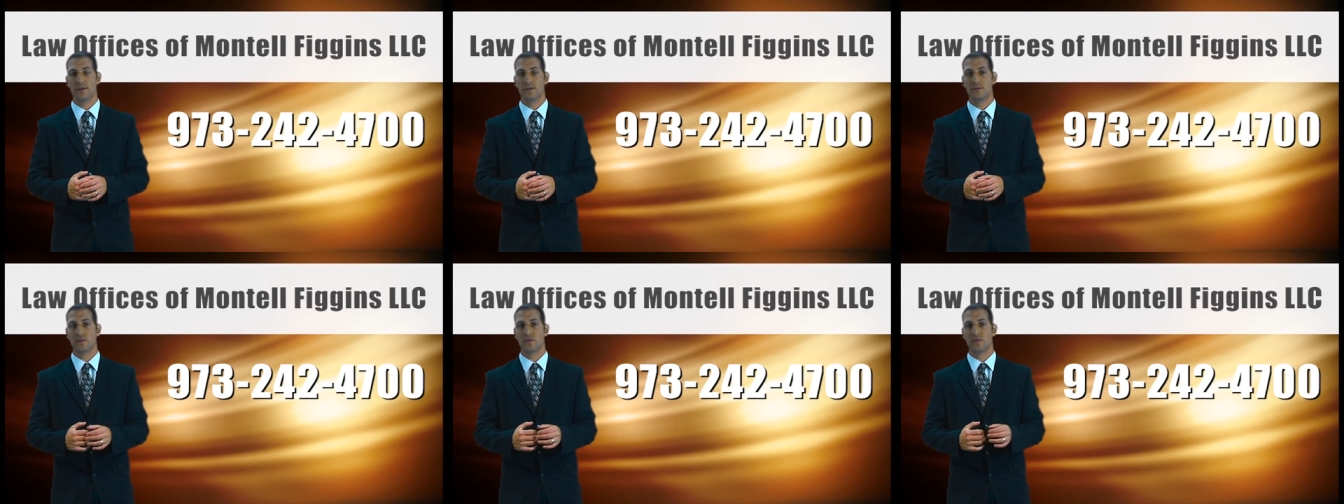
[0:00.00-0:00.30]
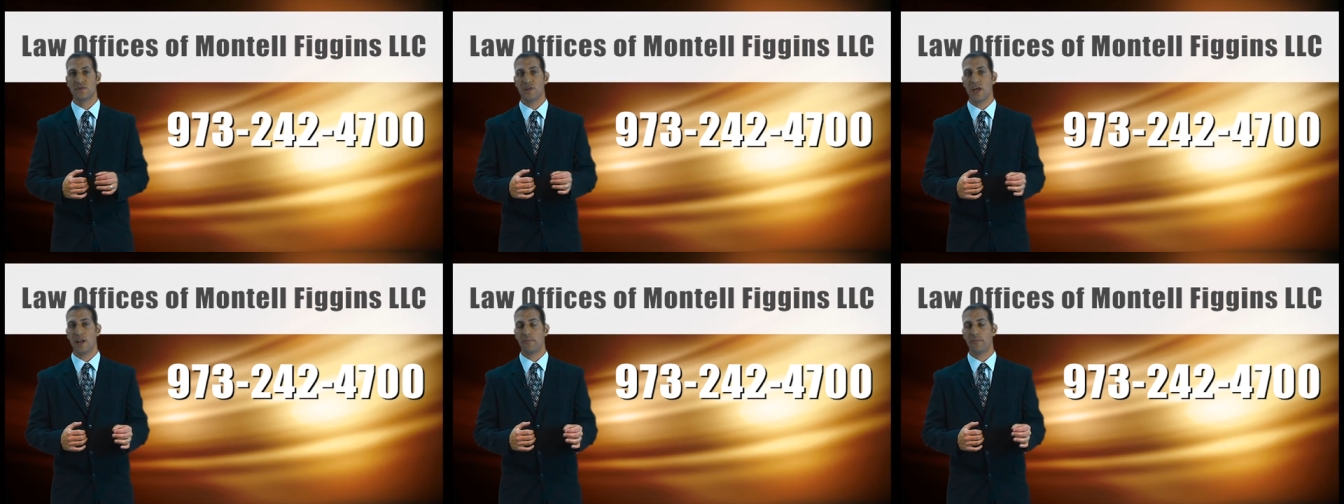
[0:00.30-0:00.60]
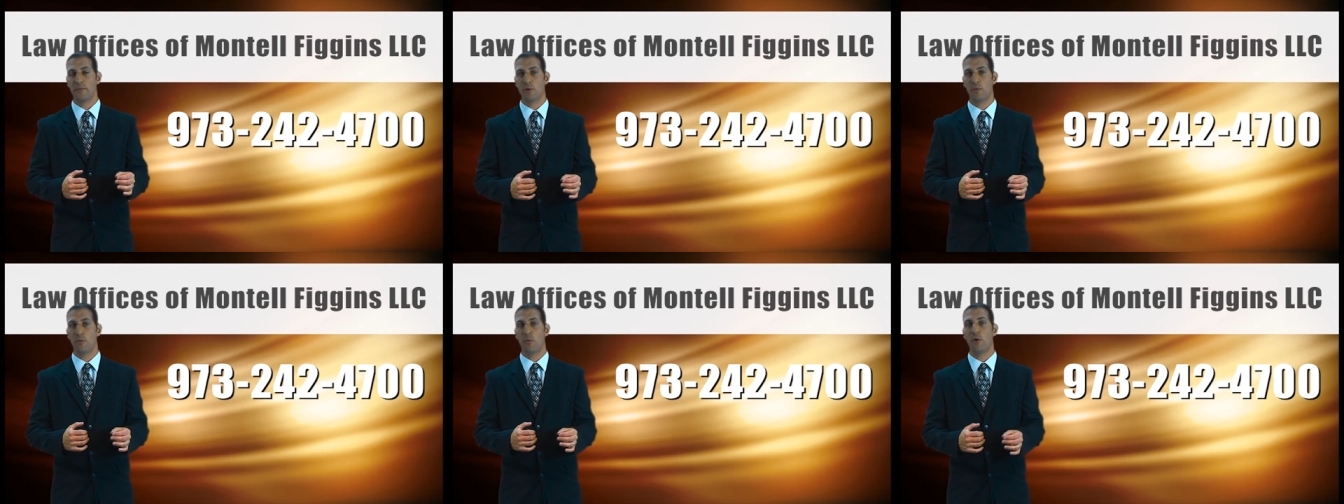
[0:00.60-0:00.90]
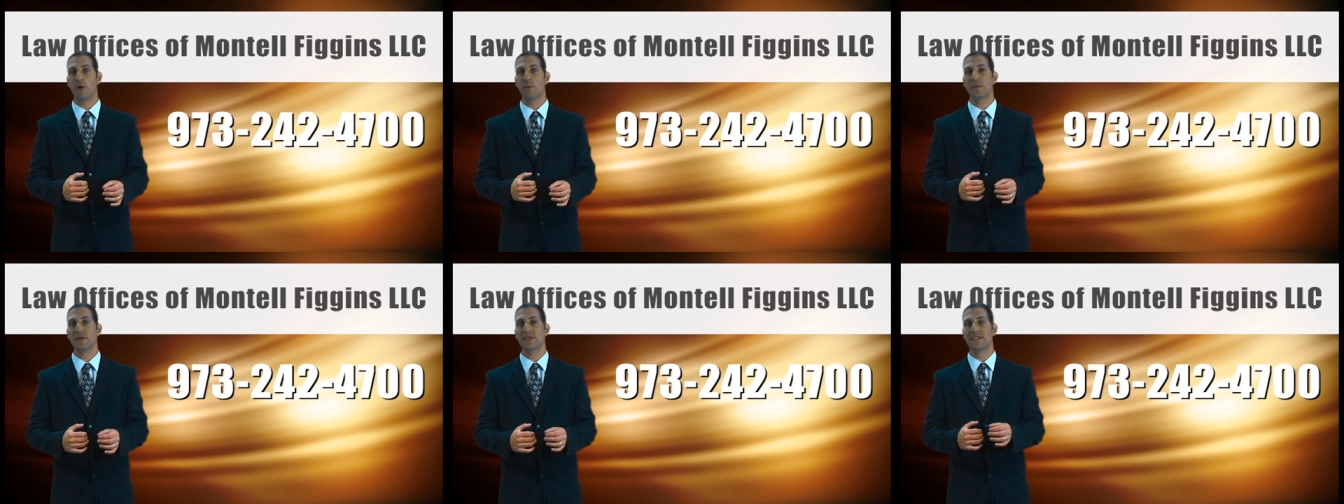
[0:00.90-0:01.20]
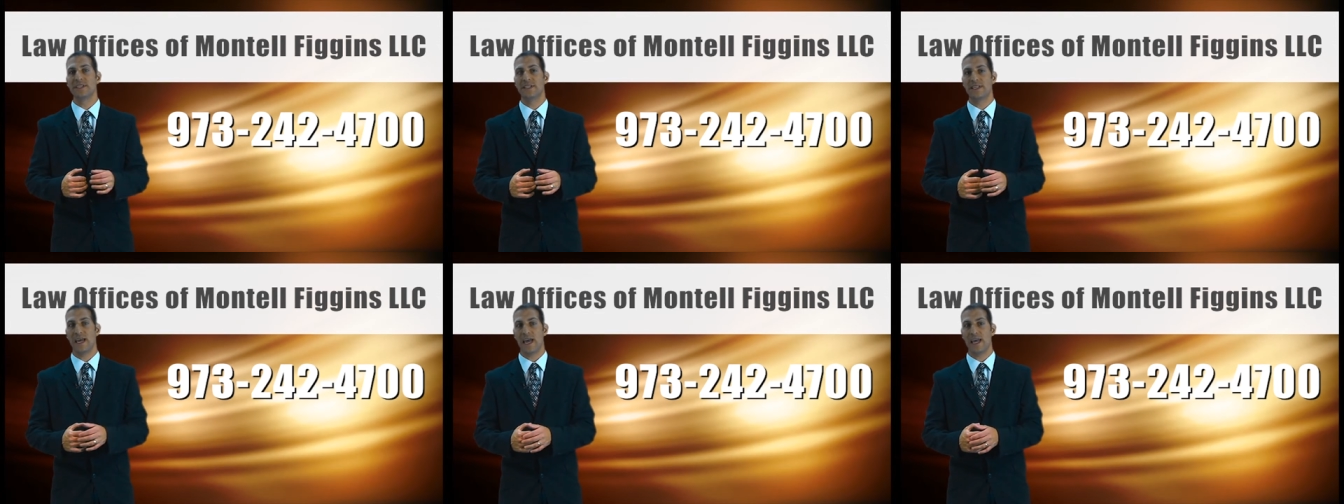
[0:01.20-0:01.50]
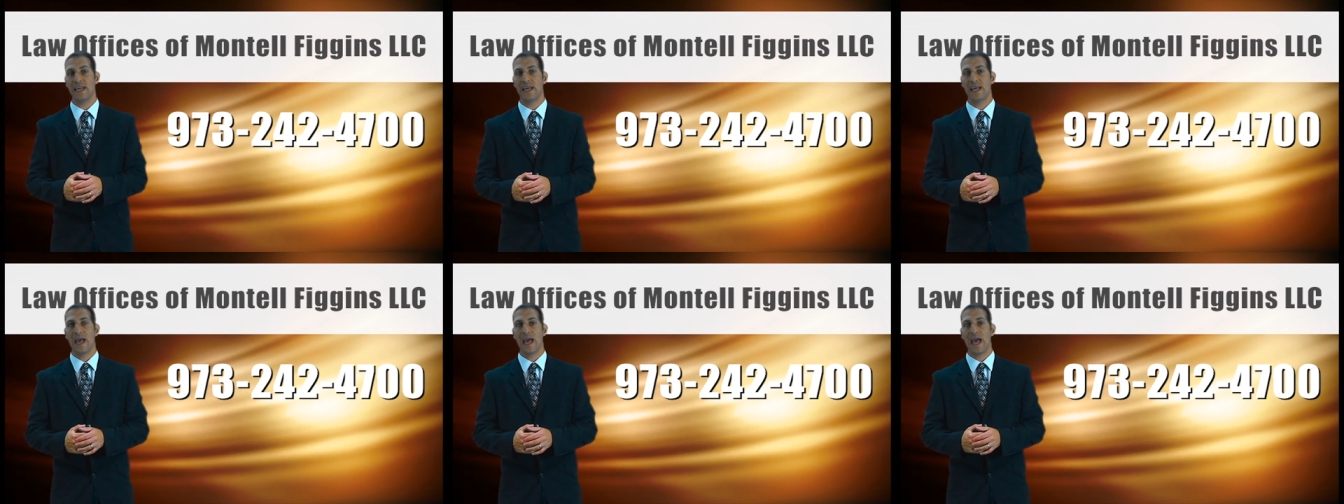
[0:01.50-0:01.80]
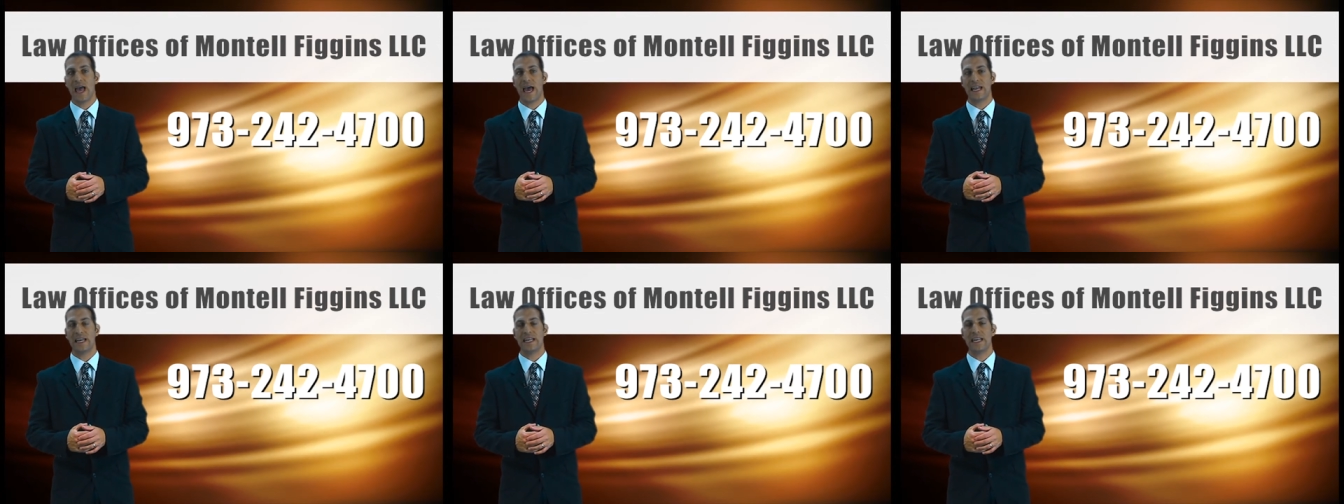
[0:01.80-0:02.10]
So set up an appointment today
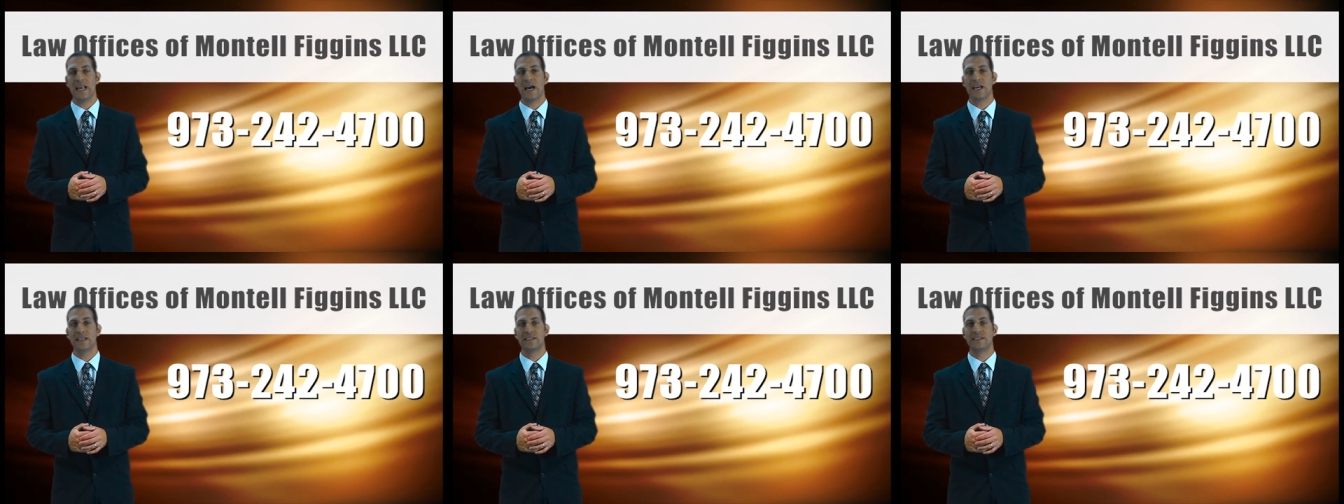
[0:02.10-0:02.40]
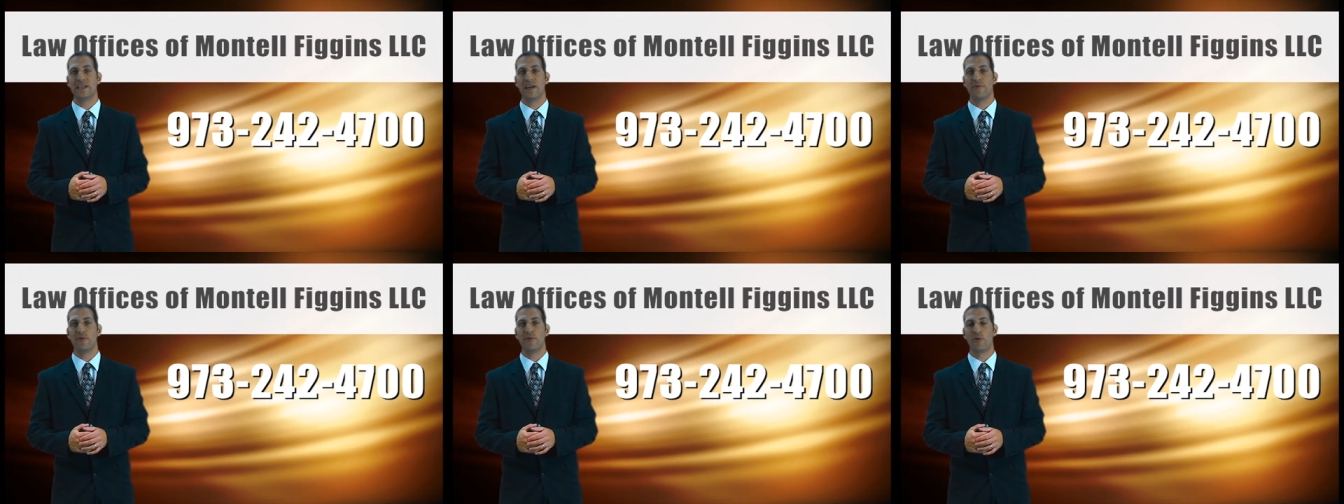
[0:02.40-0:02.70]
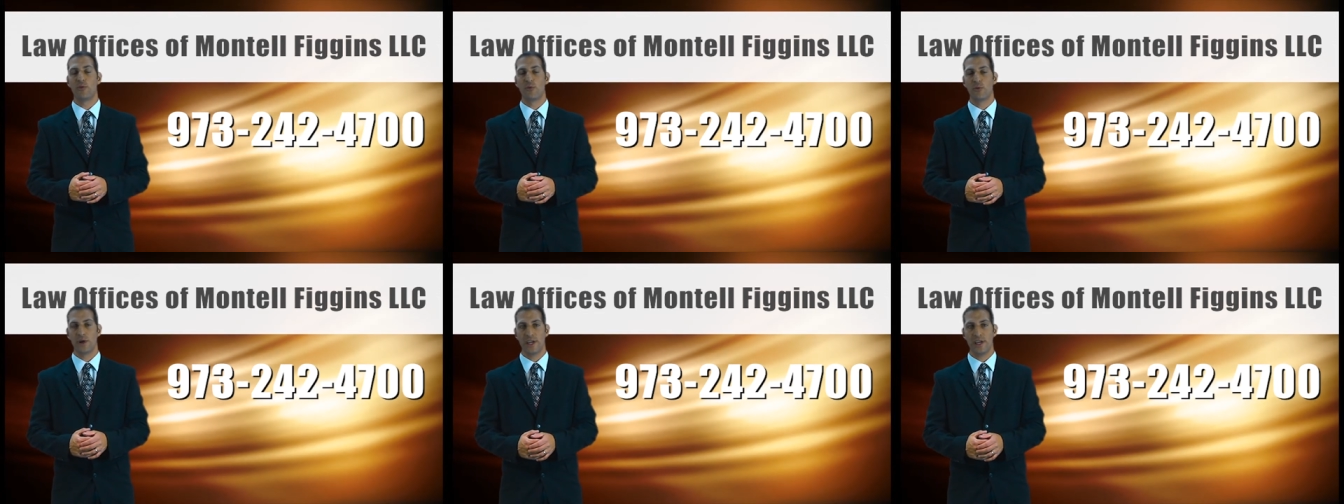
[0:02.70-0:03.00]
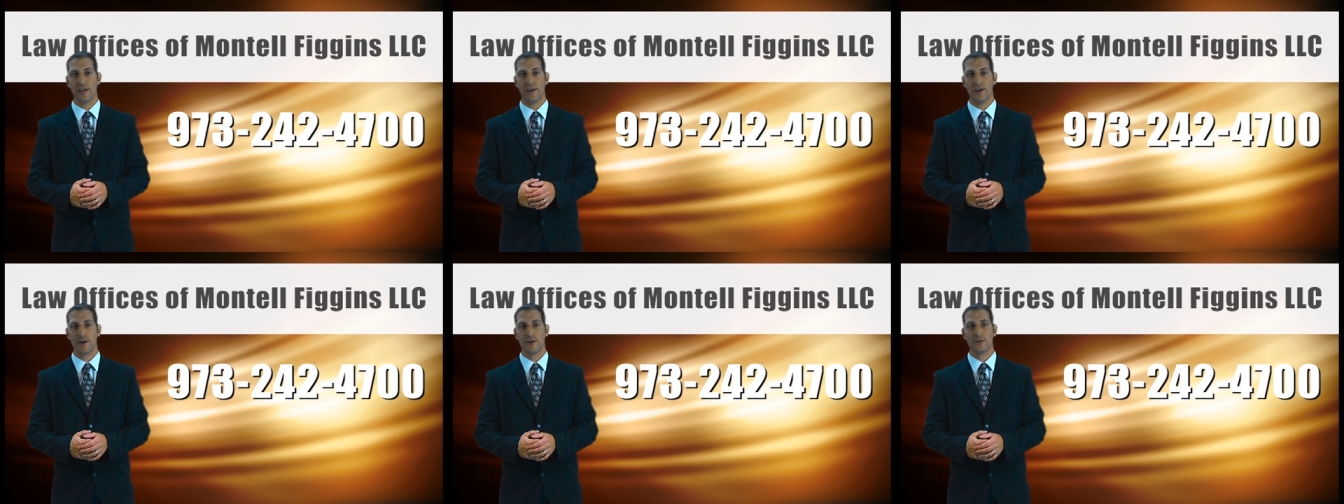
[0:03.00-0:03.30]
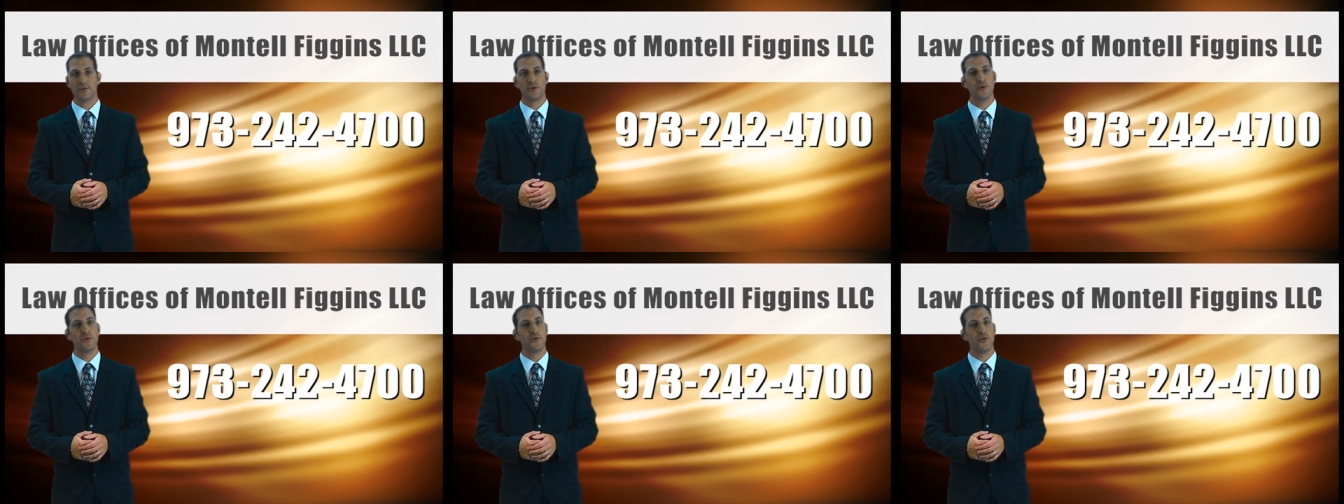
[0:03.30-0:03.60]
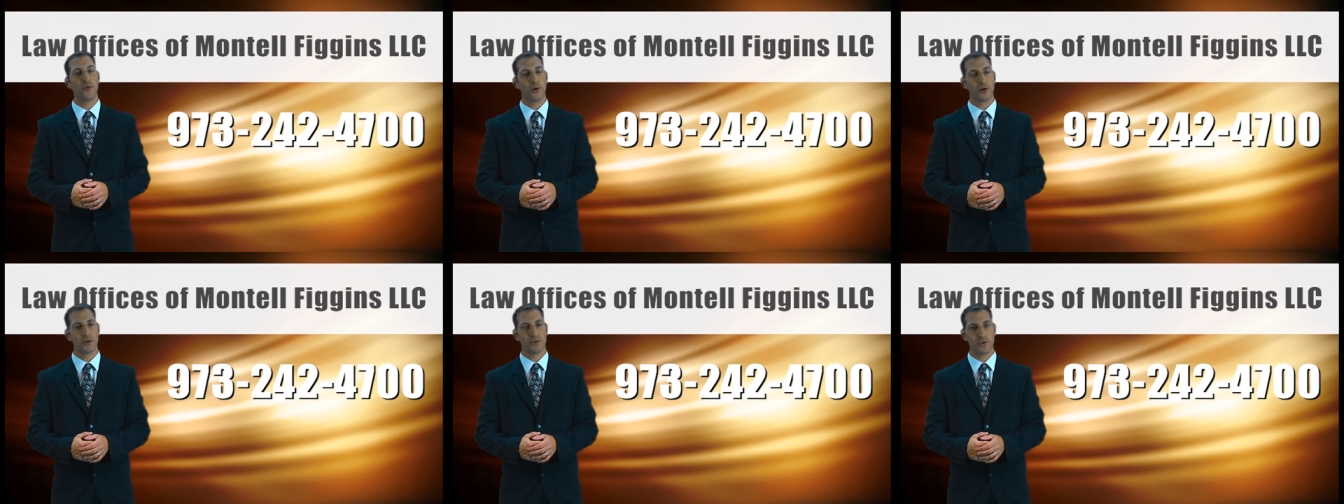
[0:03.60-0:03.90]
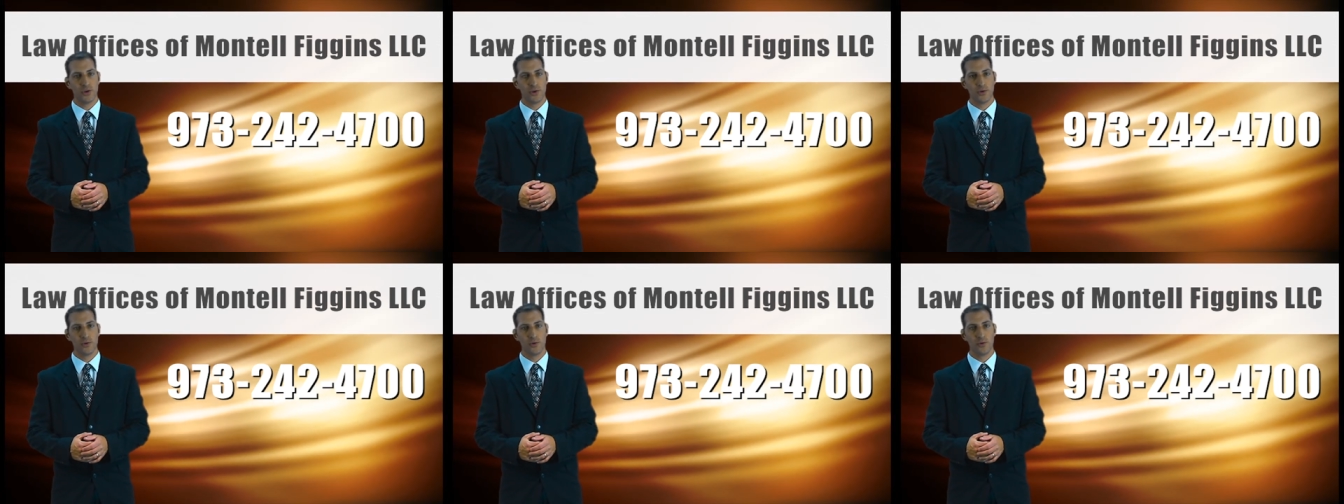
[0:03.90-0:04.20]
at 973
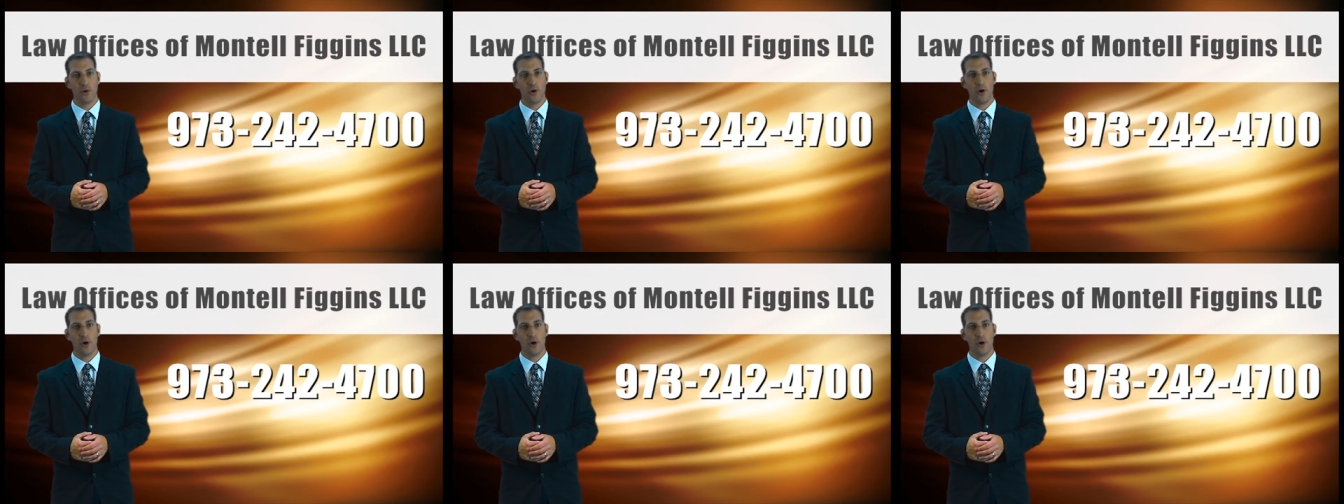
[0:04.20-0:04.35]
242